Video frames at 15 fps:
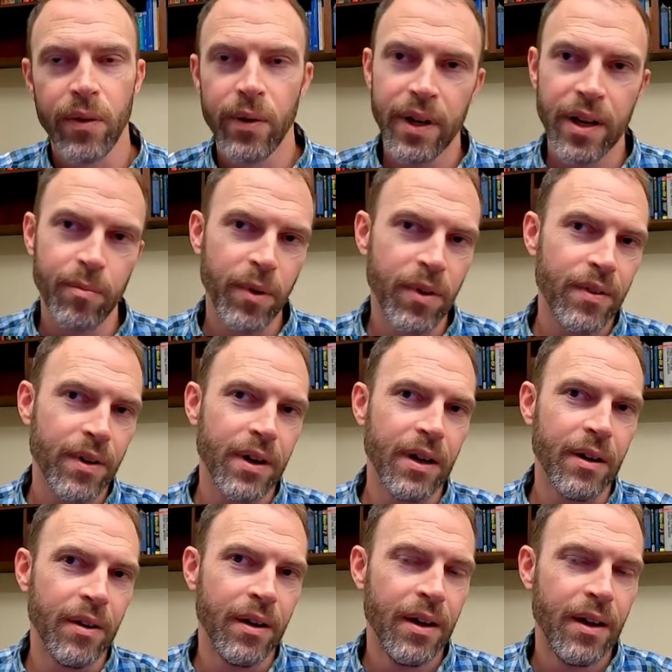it can be
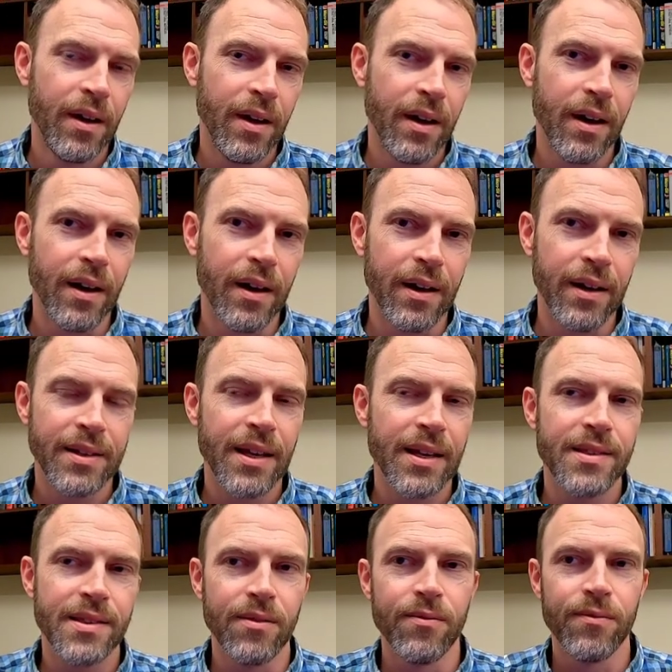very
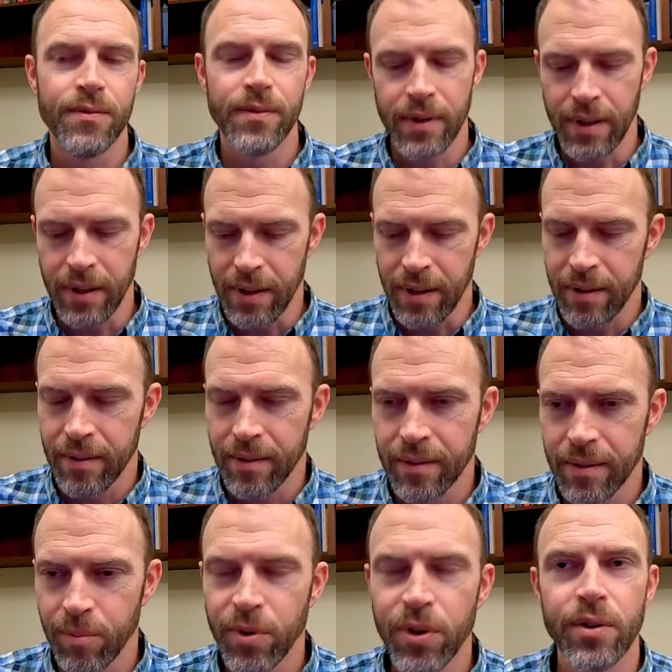intensive,
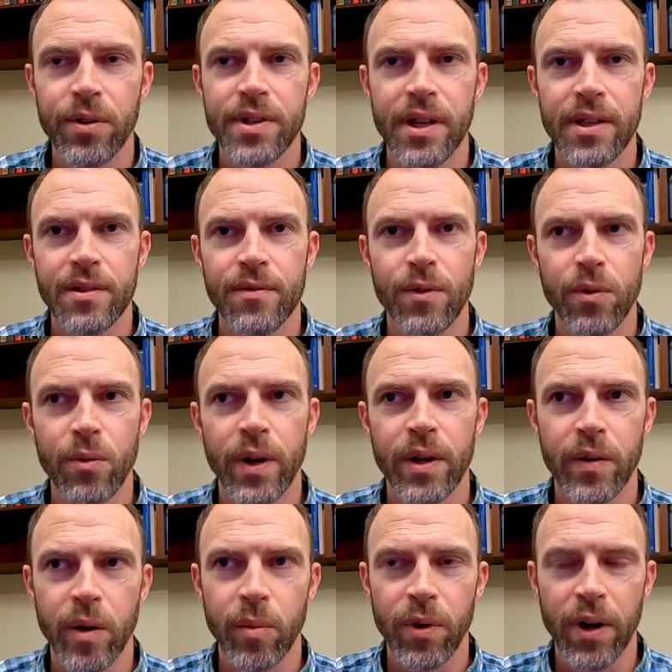computer intensive for the
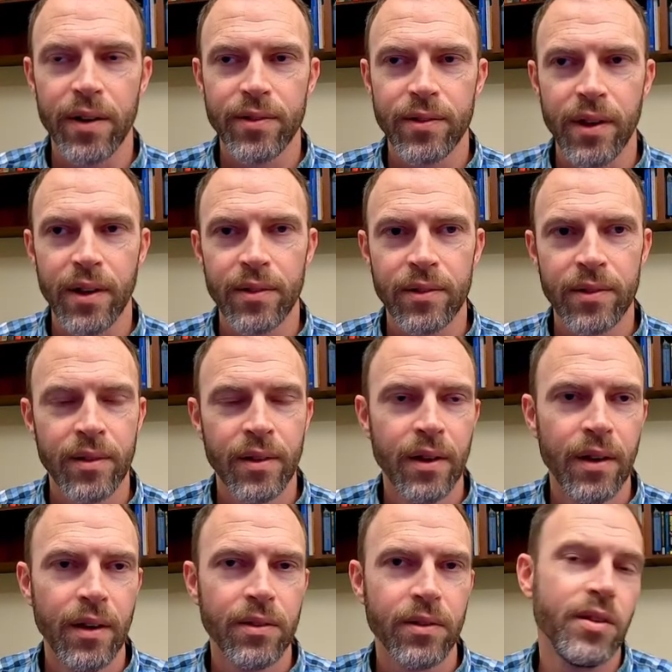rendering process.
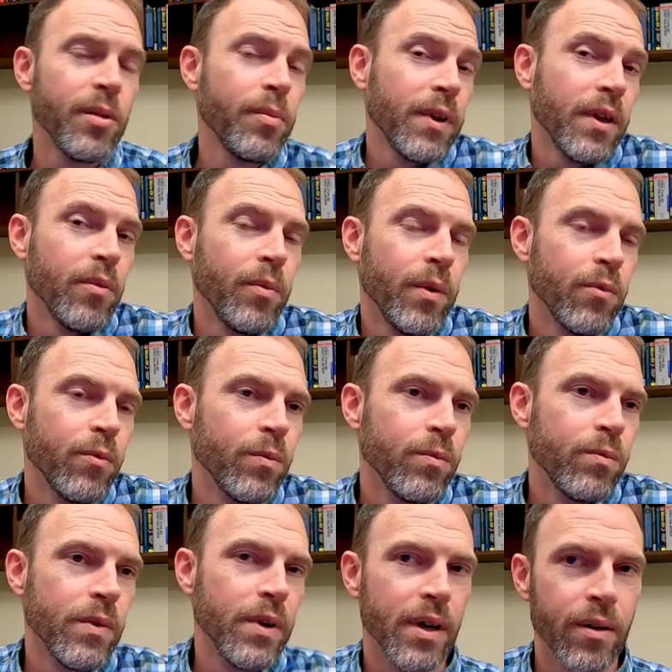So typically it would
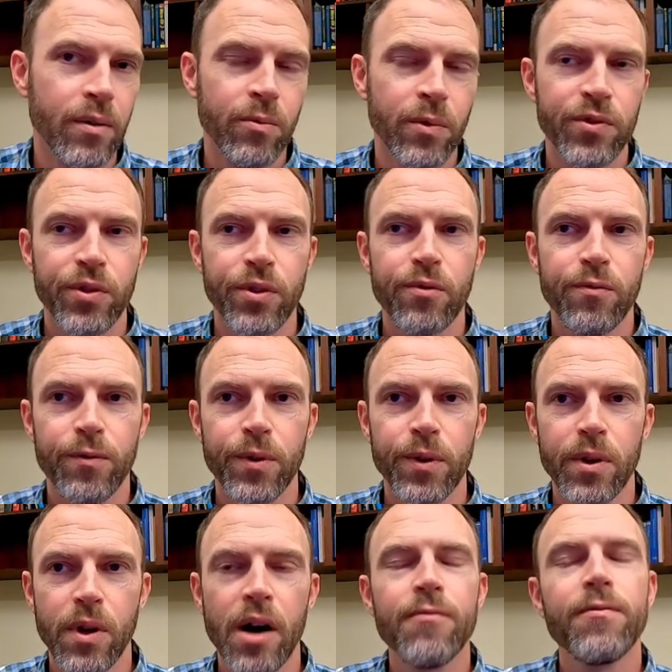be reserved
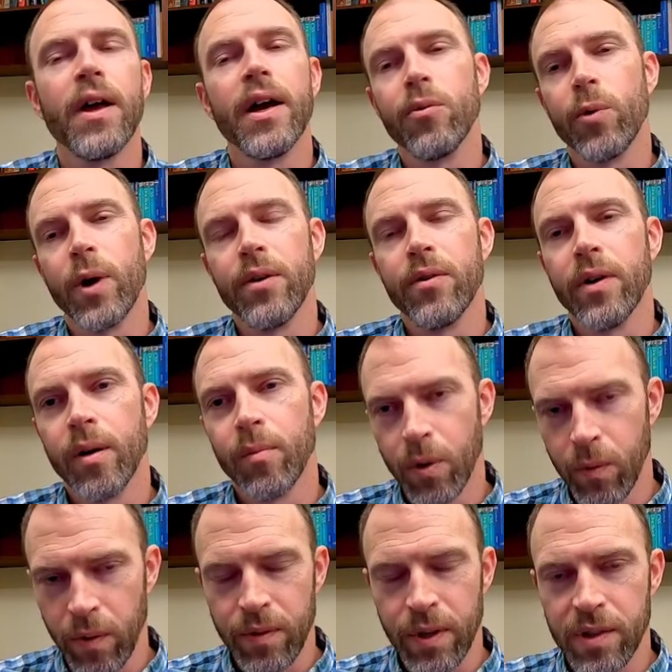for offline rendering, but
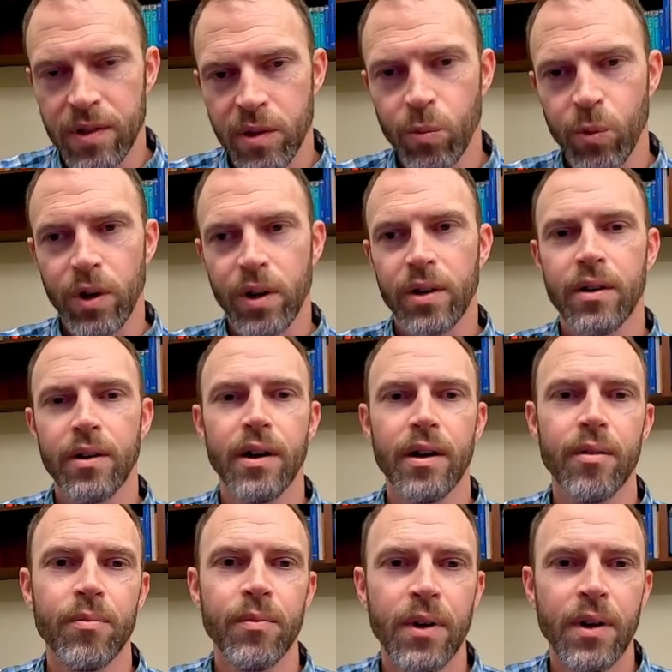we've done some work
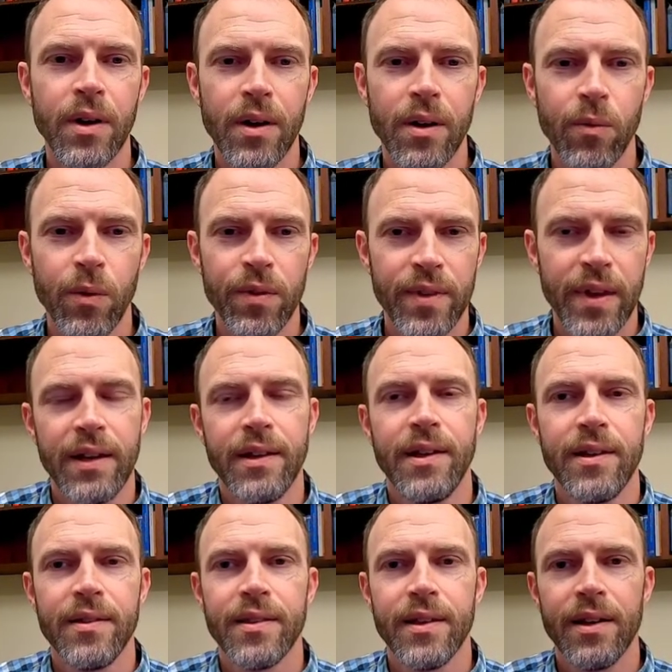with
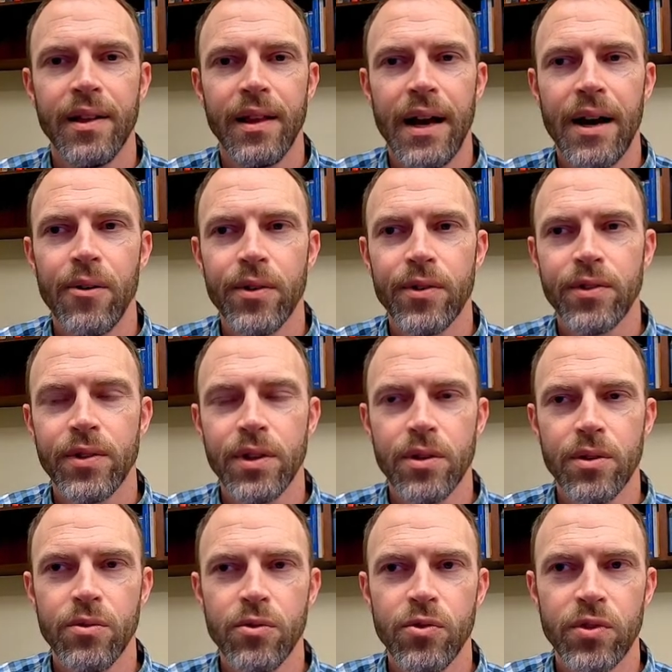techniques that allow us to
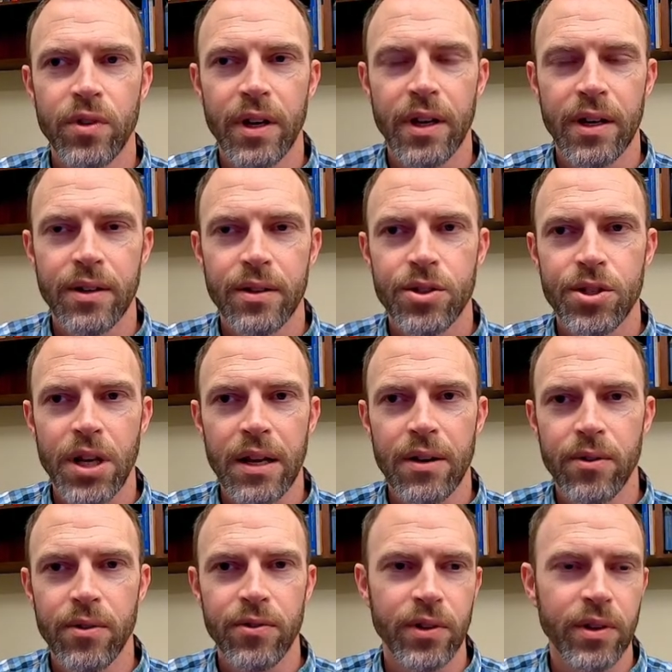use
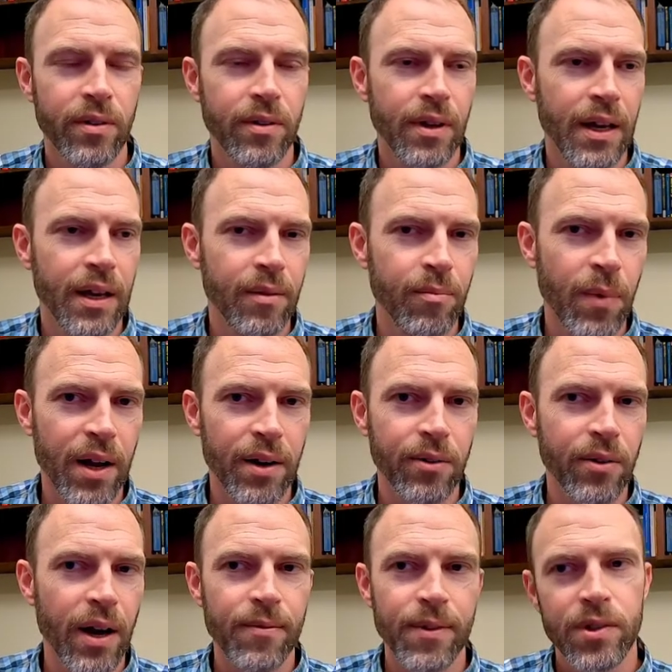shaders and modern
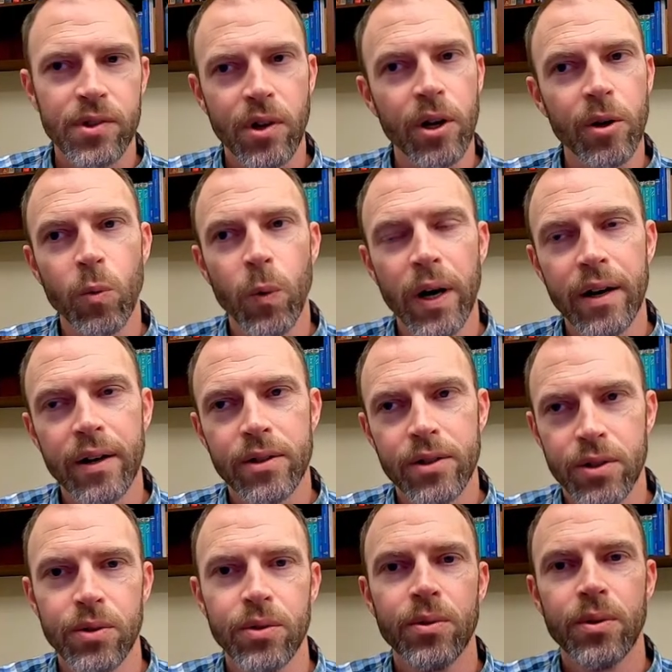graphics hardware
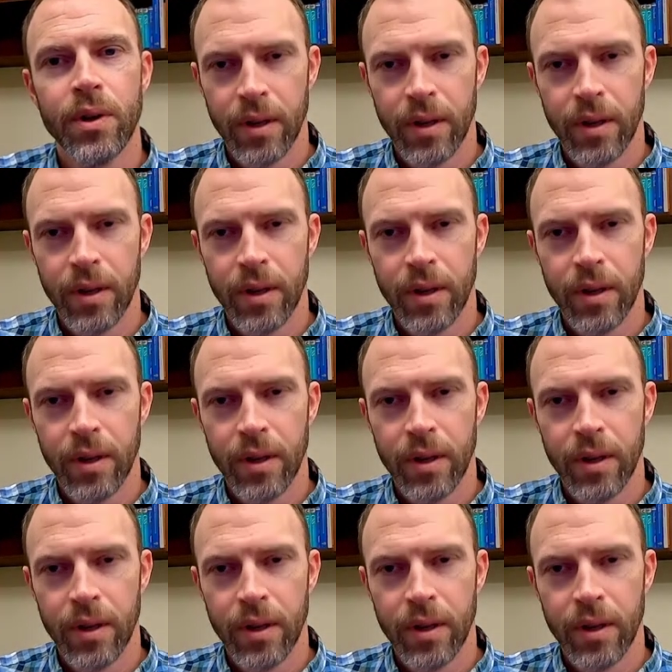to